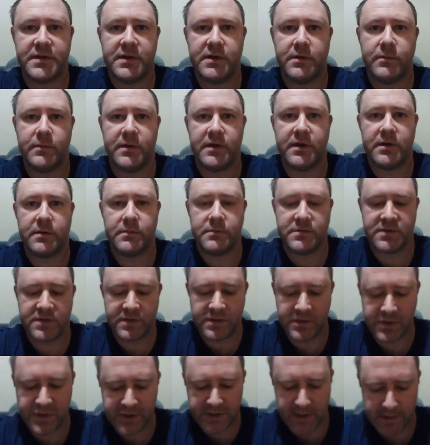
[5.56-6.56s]
uh, welcome to
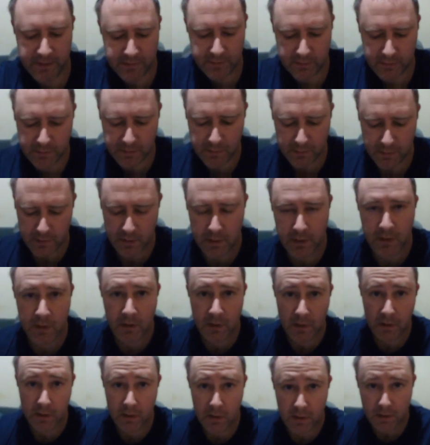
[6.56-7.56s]
the channel.
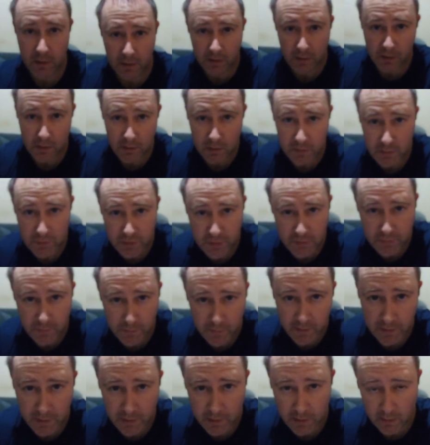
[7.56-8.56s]
Just
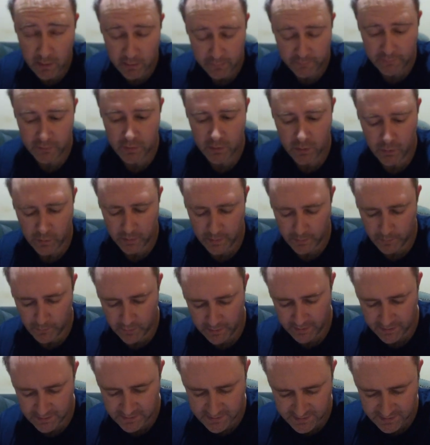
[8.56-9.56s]
want to go over a quick
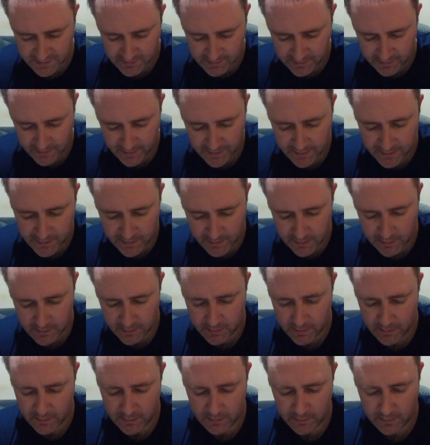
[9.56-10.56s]
word today.
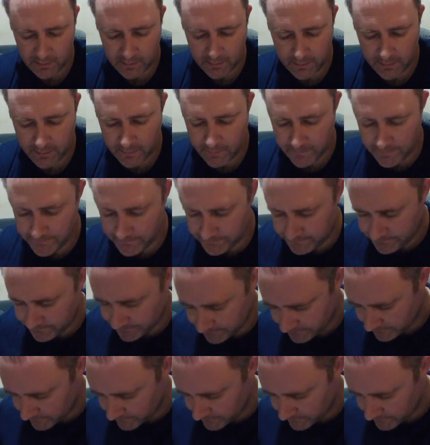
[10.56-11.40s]
Um,